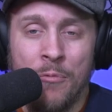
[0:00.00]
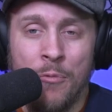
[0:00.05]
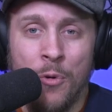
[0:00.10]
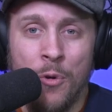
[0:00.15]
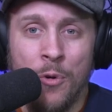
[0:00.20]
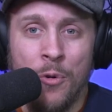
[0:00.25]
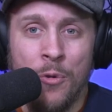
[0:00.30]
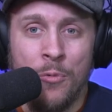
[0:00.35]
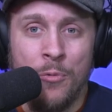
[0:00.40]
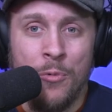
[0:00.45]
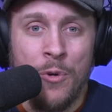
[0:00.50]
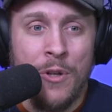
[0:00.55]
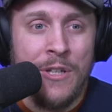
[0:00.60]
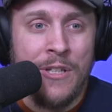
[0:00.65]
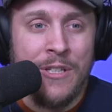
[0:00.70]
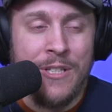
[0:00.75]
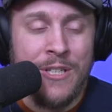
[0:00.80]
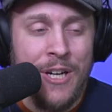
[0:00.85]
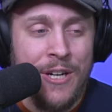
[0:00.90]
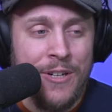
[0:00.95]
We're
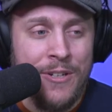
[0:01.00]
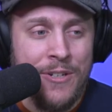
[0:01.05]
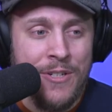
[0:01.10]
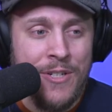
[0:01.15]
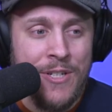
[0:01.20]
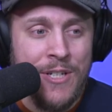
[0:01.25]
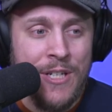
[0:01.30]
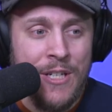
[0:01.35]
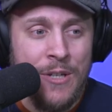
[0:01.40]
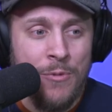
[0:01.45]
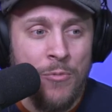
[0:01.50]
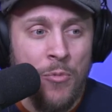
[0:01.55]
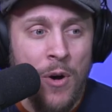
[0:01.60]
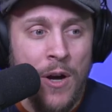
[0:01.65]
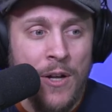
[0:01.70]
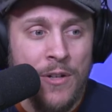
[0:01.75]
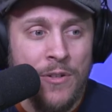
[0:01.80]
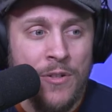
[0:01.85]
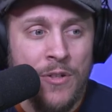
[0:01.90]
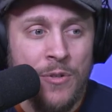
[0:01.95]
really excited to see
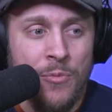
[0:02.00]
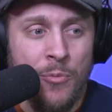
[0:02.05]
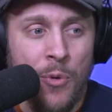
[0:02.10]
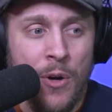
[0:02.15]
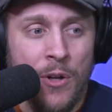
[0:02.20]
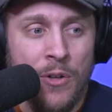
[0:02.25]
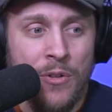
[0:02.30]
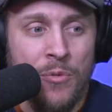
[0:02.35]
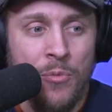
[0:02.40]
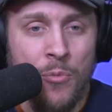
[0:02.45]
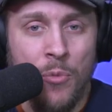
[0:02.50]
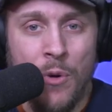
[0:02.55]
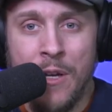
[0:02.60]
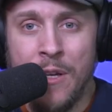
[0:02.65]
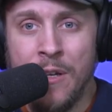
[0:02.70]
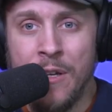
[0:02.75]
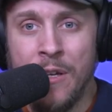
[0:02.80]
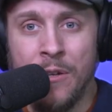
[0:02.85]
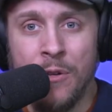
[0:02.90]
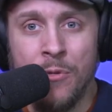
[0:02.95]
what
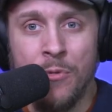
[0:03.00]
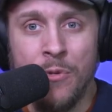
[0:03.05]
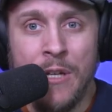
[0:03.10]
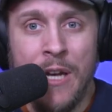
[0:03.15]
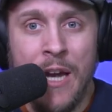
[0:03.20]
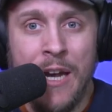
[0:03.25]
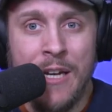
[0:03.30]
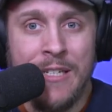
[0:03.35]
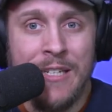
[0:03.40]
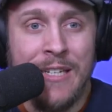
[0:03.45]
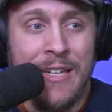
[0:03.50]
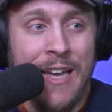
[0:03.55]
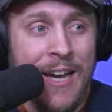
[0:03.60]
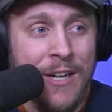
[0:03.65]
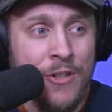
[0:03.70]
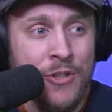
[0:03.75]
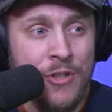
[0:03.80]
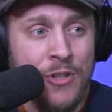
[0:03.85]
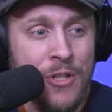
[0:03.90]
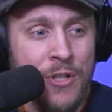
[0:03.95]
we can create
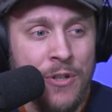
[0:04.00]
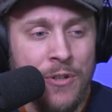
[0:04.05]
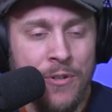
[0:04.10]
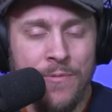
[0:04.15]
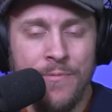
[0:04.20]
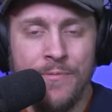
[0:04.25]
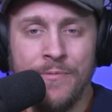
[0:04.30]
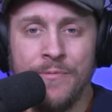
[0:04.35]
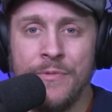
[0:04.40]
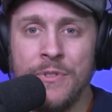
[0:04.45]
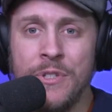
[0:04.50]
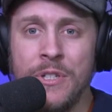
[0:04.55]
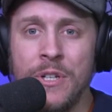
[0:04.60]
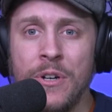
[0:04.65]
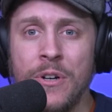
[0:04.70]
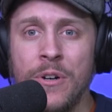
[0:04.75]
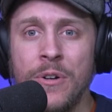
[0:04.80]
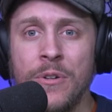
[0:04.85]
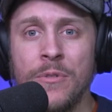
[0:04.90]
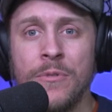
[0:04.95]
next year.
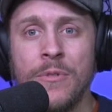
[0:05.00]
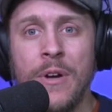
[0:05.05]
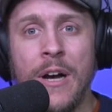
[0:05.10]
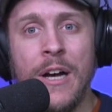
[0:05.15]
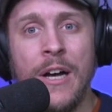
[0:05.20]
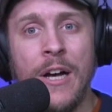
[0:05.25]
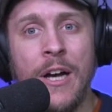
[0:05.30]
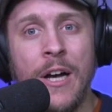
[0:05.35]
So,